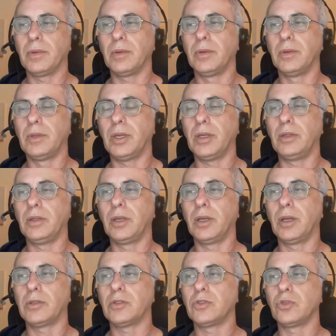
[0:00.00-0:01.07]
did
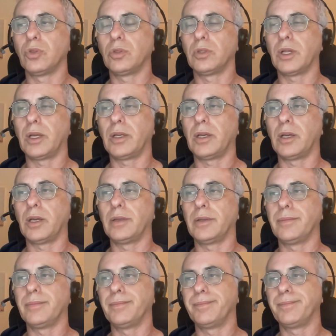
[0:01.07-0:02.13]
sort like a
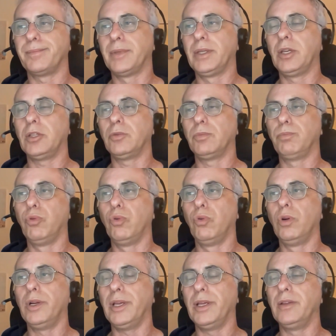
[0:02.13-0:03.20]
git
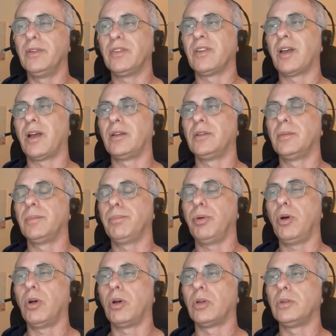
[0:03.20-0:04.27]
pull inside the
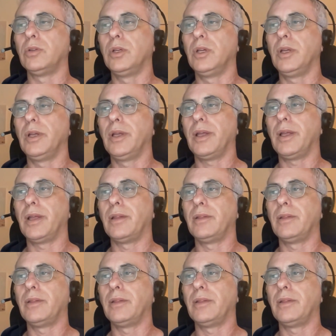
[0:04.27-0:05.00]
pod and